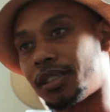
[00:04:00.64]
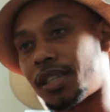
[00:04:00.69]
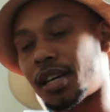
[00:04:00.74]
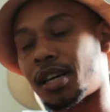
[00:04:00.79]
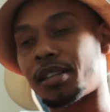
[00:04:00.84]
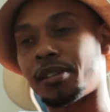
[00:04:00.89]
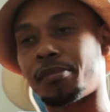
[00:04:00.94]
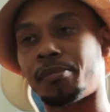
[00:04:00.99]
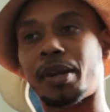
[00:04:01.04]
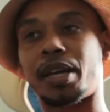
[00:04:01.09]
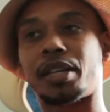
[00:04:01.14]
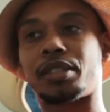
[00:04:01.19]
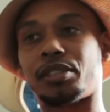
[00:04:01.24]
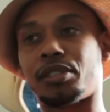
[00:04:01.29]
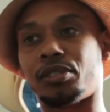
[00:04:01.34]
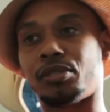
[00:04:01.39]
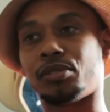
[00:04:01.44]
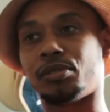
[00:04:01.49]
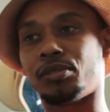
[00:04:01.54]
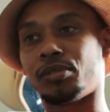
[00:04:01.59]
Donnie
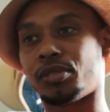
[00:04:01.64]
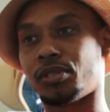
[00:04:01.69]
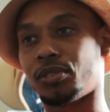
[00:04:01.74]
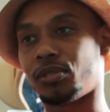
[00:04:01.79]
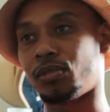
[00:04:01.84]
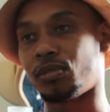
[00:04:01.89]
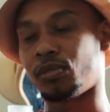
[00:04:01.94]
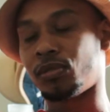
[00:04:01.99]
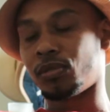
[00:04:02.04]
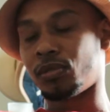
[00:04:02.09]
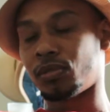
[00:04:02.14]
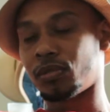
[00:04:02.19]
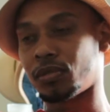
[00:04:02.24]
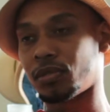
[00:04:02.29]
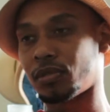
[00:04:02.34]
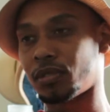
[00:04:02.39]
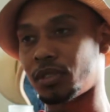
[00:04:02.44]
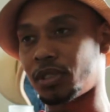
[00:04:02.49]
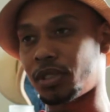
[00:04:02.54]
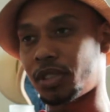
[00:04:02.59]
Matthews, who
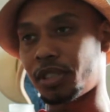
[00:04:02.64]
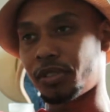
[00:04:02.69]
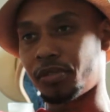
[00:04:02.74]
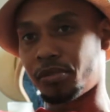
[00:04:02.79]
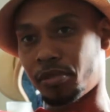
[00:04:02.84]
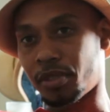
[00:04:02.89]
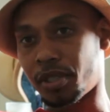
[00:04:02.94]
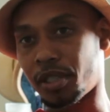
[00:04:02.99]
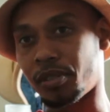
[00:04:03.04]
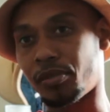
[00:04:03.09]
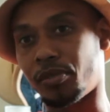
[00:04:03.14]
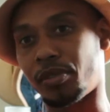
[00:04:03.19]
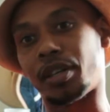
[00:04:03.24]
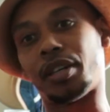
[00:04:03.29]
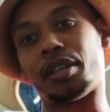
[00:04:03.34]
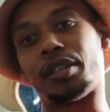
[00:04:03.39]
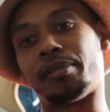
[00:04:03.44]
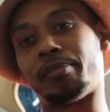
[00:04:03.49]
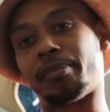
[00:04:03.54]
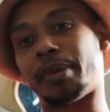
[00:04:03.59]
did really
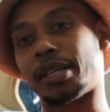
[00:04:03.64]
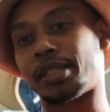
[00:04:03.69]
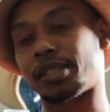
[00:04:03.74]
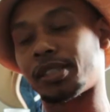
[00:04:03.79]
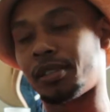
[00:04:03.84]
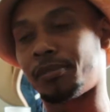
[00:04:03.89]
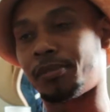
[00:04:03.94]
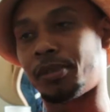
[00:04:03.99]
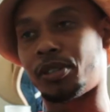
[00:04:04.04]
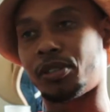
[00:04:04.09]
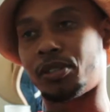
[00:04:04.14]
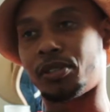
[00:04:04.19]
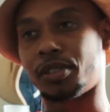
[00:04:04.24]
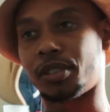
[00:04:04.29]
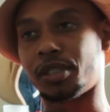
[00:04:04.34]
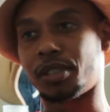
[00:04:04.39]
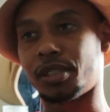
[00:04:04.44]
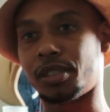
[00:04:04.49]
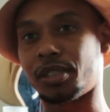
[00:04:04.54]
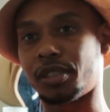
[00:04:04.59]
well in
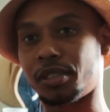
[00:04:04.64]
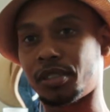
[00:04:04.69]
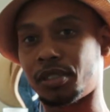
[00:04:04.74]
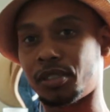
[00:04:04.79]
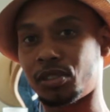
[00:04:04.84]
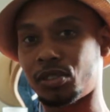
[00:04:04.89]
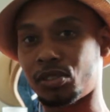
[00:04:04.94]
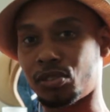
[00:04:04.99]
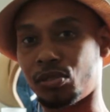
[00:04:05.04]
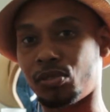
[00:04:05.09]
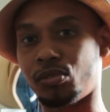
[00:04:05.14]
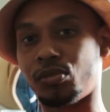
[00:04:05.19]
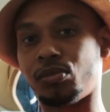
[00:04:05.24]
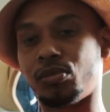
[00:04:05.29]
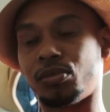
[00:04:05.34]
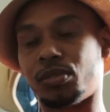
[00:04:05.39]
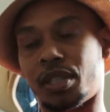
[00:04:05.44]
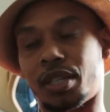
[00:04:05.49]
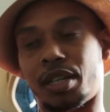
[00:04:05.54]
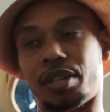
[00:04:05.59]
basketball and
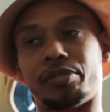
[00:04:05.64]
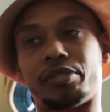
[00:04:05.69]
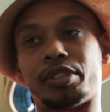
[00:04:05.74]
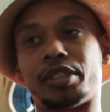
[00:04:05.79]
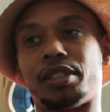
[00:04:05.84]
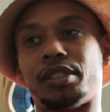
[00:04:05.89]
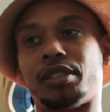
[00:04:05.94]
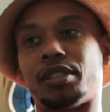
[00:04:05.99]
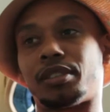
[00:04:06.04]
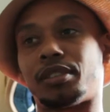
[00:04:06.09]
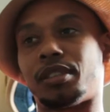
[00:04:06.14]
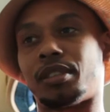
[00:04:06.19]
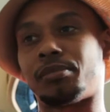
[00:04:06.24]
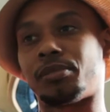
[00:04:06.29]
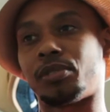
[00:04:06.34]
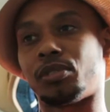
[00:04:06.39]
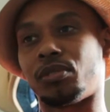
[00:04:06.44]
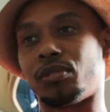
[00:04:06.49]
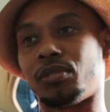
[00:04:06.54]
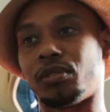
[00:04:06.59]
school, that I really
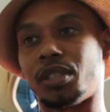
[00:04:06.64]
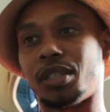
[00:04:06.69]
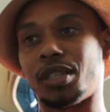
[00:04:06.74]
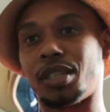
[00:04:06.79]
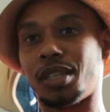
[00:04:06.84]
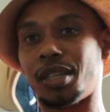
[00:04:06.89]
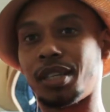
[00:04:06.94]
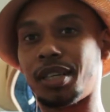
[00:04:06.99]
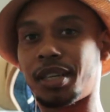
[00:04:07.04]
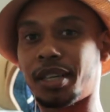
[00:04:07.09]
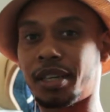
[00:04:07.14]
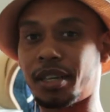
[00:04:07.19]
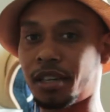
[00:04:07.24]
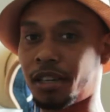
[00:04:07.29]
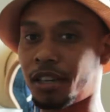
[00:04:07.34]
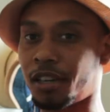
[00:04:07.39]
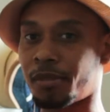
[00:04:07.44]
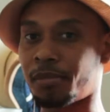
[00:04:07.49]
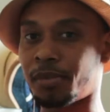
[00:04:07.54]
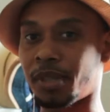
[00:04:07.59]
looked up to.
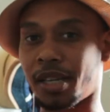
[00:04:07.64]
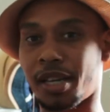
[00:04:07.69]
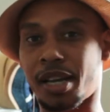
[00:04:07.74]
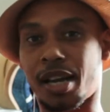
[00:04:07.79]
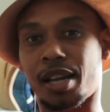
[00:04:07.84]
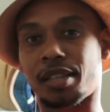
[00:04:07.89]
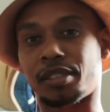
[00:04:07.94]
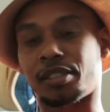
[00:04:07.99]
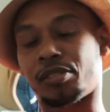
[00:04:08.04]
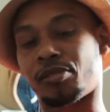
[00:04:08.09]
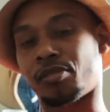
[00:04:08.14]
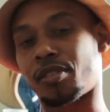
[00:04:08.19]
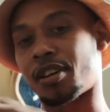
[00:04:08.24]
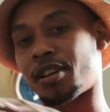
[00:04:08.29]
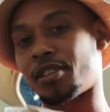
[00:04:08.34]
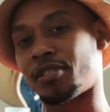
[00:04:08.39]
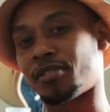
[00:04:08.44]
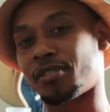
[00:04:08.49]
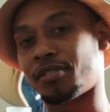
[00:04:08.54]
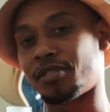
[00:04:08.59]
And a couple of guys
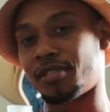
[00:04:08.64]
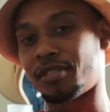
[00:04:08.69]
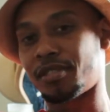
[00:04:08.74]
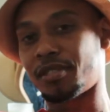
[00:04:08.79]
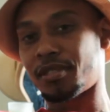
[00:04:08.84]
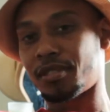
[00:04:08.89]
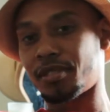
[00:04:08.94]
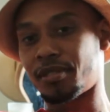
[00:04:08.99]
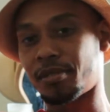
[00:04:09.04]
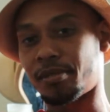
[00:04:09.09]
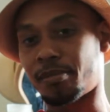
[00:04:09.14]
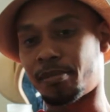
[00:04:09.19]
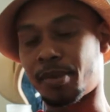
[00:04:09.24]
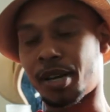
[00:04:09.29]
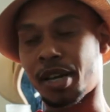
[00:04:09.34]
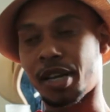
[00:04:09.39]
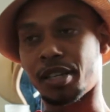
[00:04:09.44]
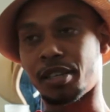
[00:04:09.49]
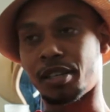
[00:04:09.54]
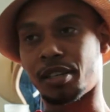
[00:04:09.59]
around
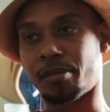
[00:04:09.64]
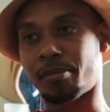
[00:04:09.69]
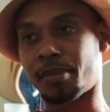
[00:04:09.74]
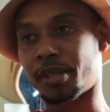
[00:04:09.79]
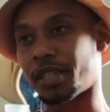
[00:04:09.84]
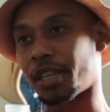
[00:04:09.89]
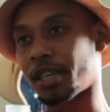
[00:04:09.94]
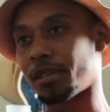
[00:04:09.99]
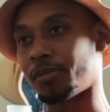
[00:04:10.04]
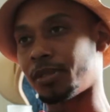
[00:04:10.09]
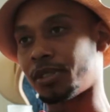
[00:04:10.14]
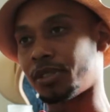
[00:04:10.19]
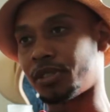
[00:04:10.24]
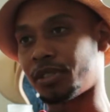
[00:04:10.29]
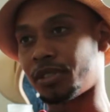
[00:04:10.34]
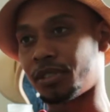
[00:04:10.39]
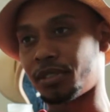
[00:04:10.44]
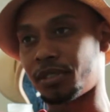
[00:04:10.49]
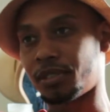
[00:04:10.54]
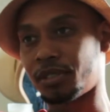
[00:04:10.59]
my
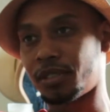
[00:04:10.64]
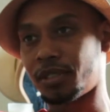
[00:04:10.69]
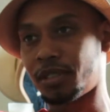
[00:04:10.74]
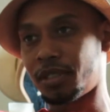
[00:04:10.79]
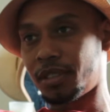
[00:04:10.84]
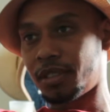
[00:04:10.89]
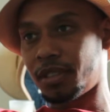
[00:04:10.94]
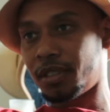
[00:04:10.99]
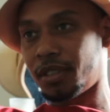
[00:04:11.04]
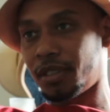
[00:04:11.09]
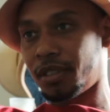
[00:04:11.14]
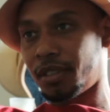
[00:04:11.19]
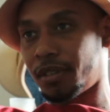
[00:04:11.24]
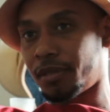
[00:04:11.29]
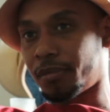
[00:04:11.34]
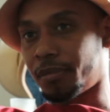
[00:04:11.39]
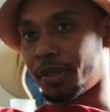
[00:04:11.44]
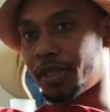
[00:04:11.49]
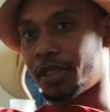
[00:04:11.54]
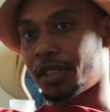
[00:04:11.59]
neighborhood,
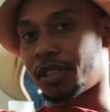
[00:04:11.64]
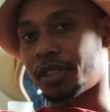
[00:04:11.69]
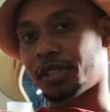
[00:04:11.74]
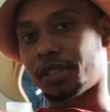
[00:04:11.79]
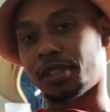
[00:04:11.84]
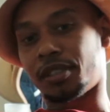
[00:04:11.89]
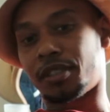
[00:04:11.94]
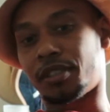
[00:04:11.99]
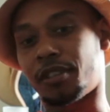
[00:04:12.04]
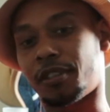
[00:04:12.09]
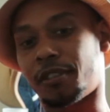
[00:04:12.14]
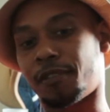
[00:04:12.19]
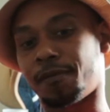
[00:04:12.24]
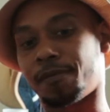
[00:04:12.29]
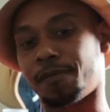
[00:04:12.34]
because